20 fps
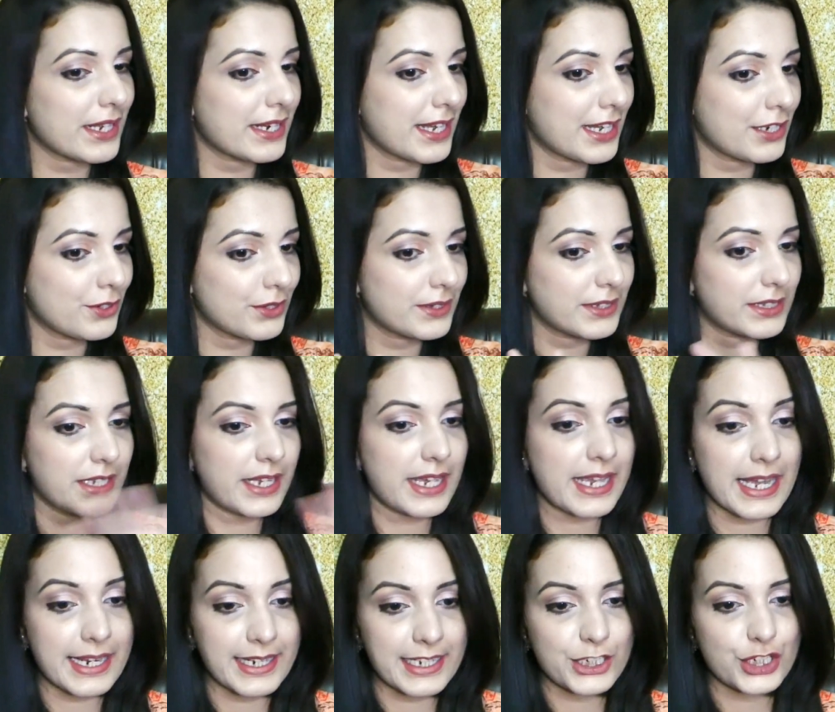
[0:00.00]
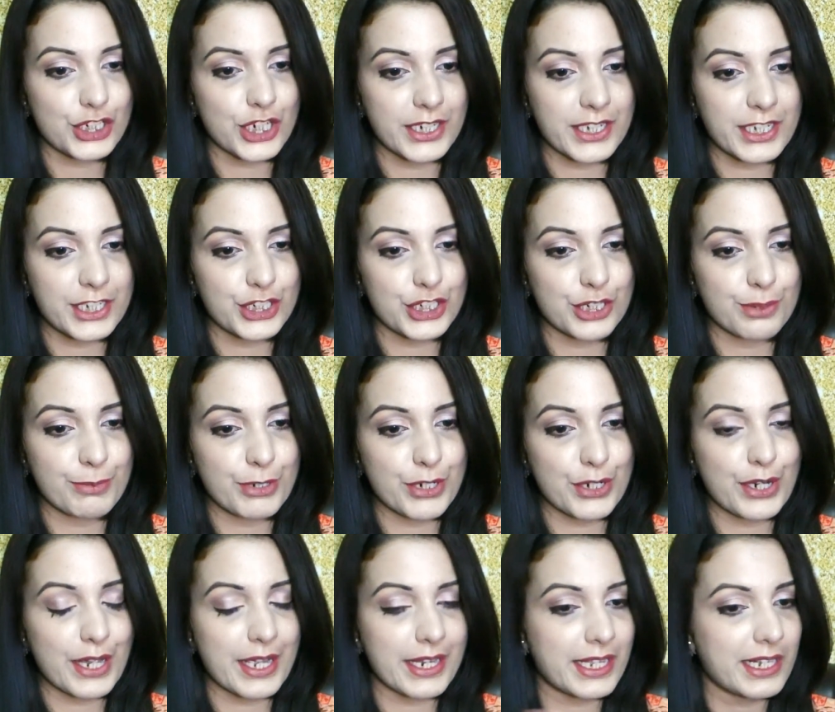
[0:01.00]
and I don't see any chunky shimmer,
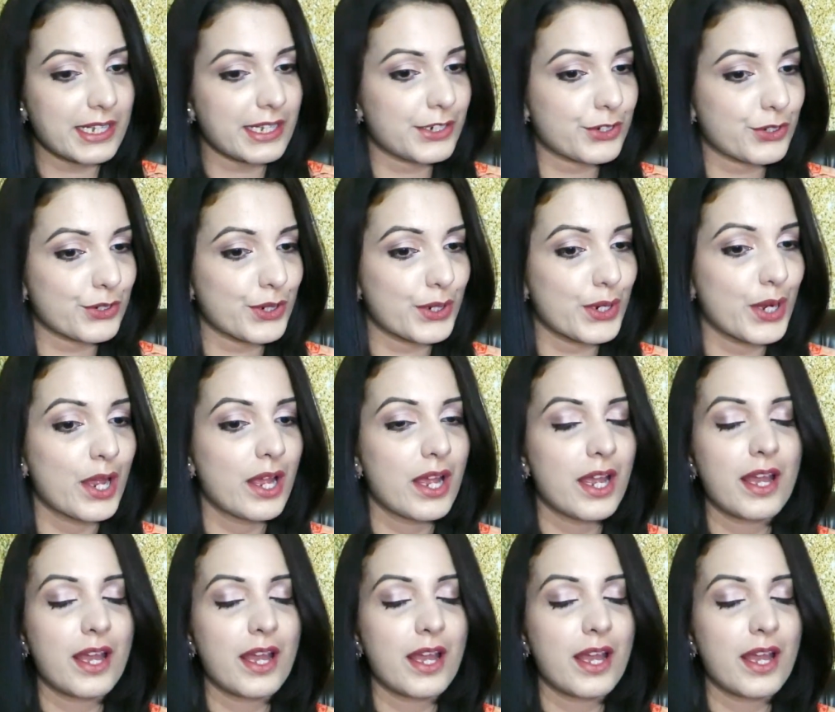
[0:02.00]
any glitter.